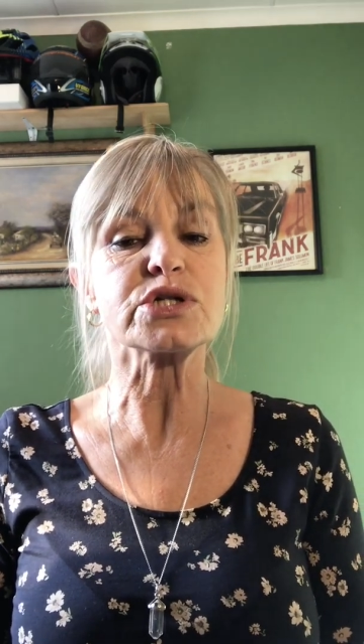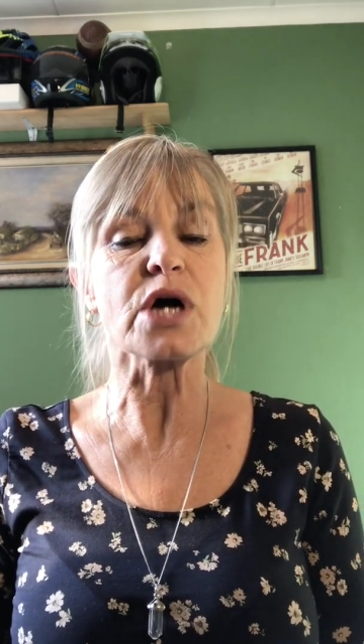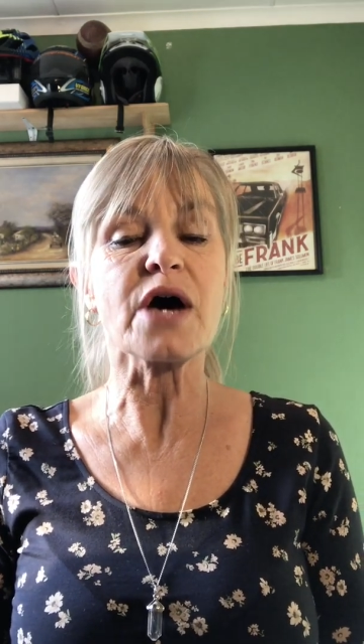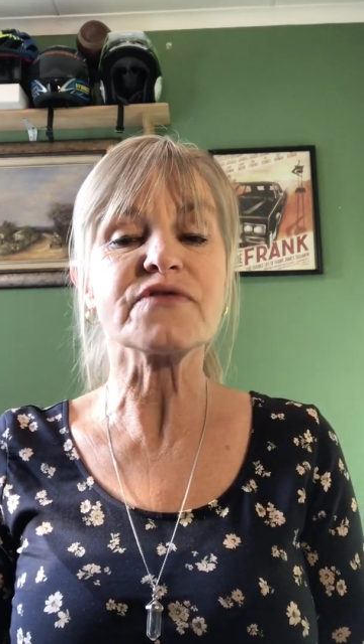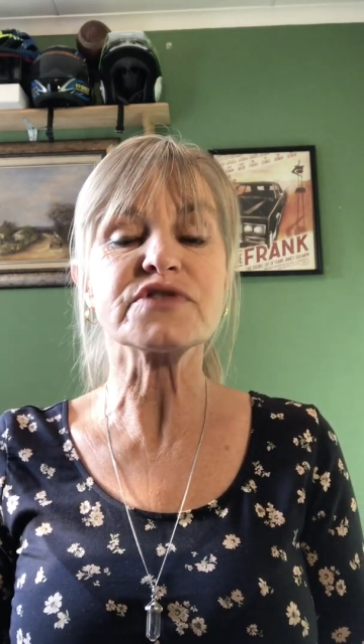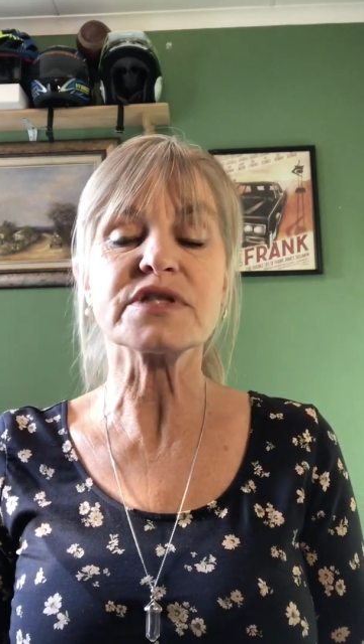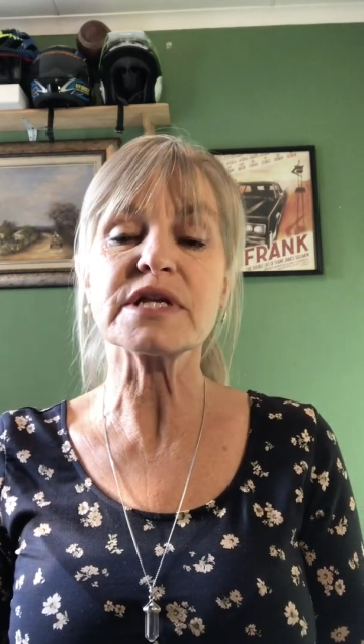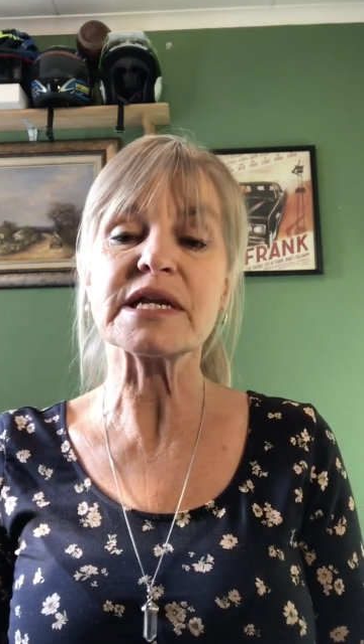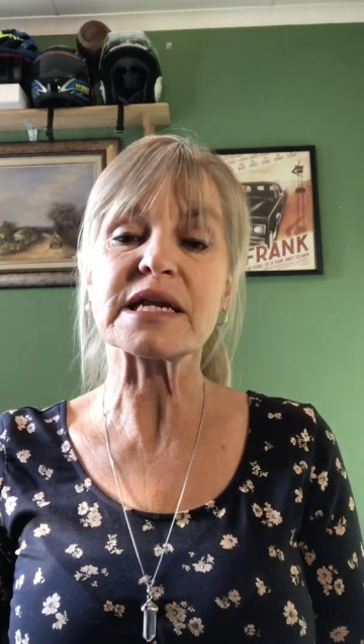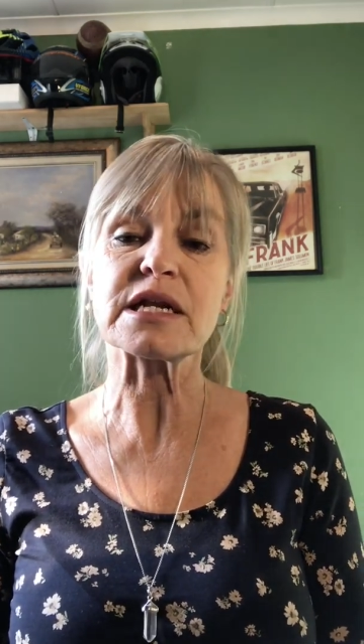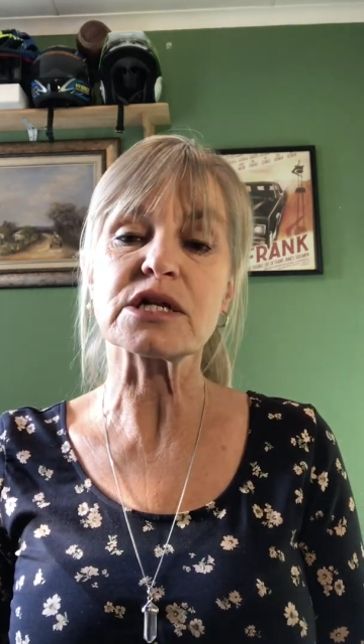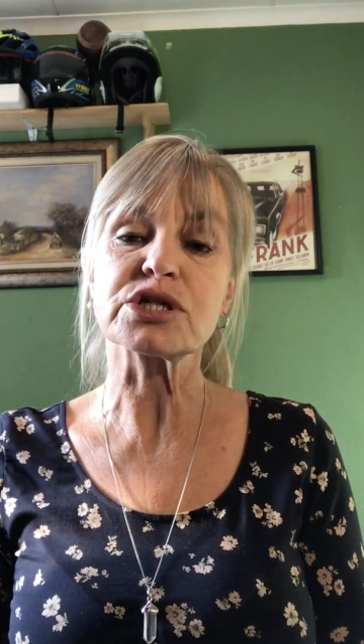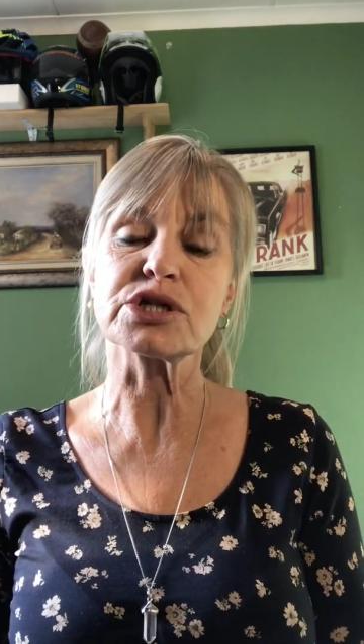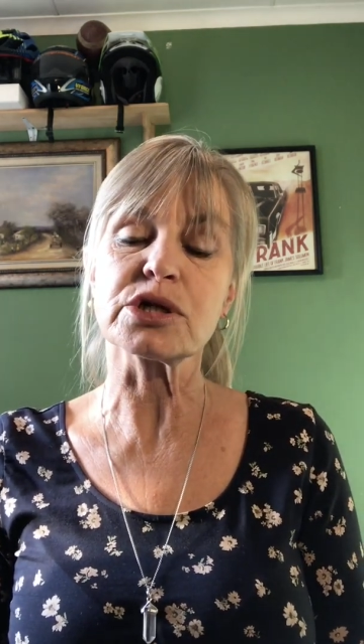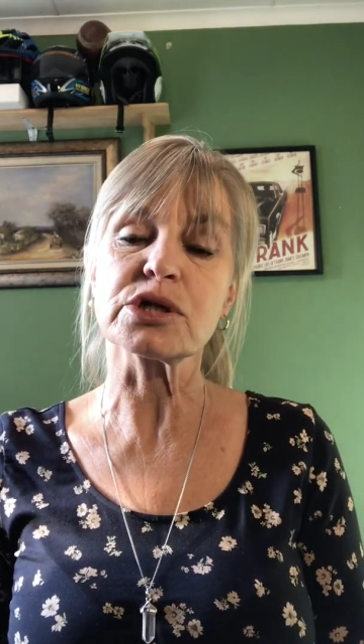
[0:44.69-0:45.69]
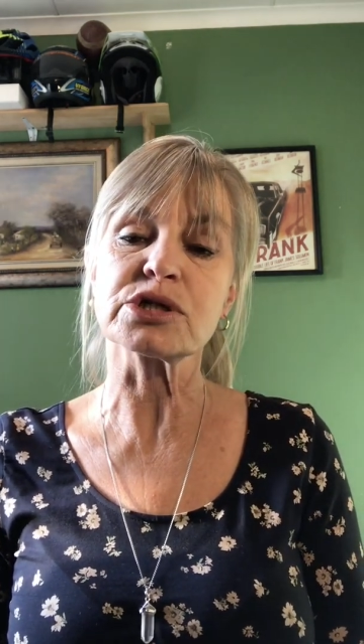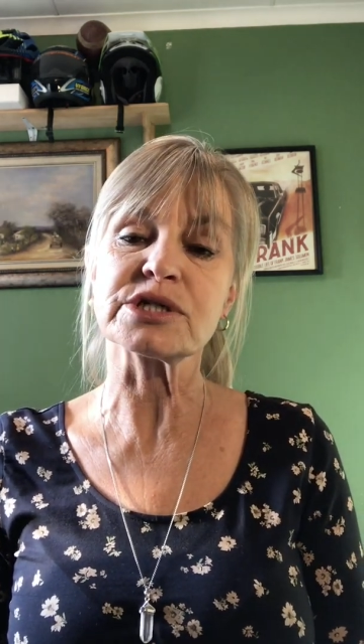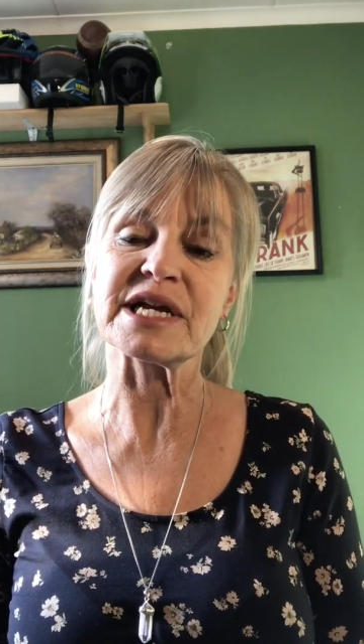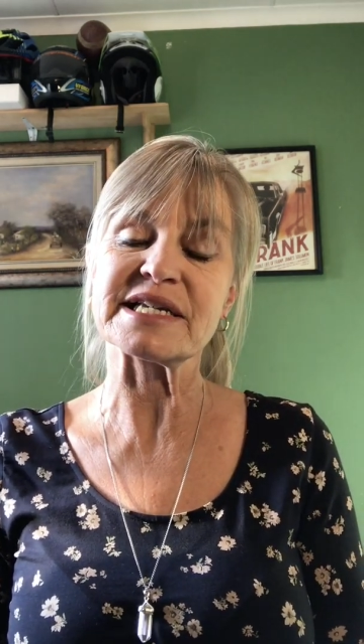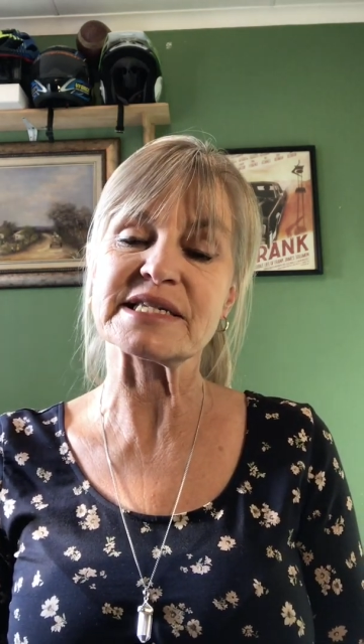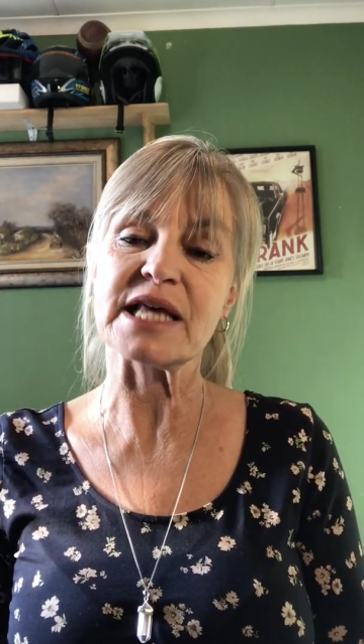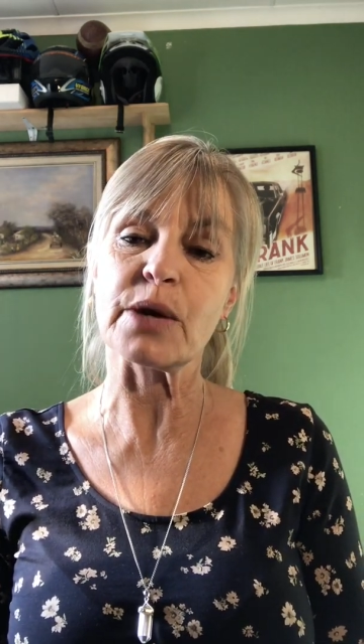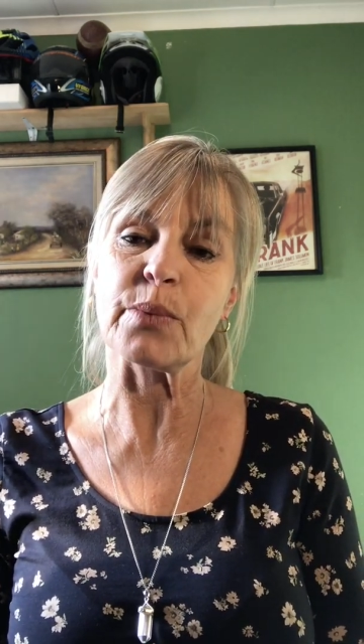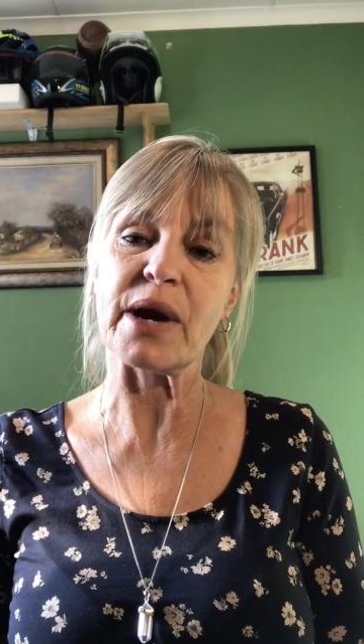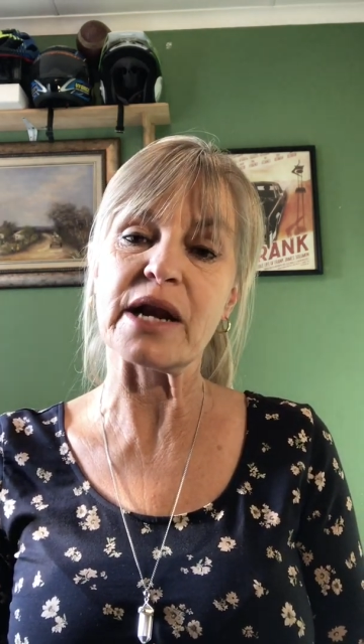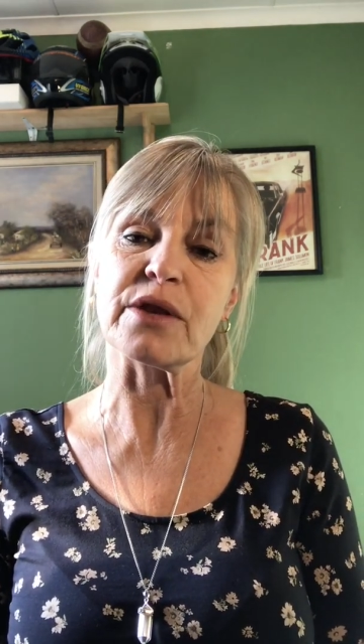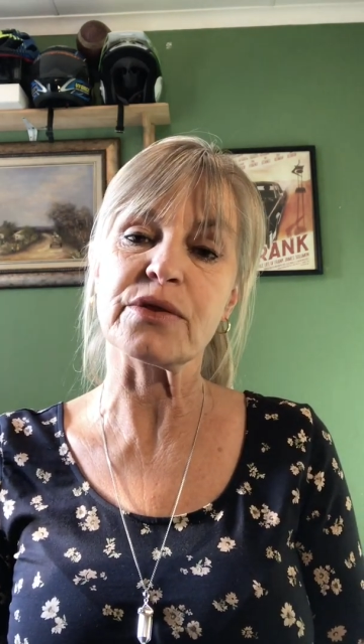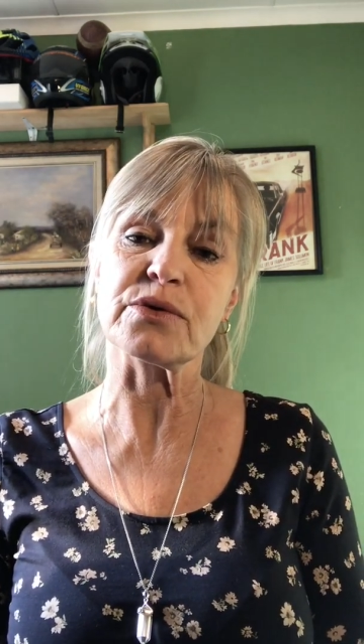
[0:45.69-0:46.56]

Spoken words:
after the little children as they went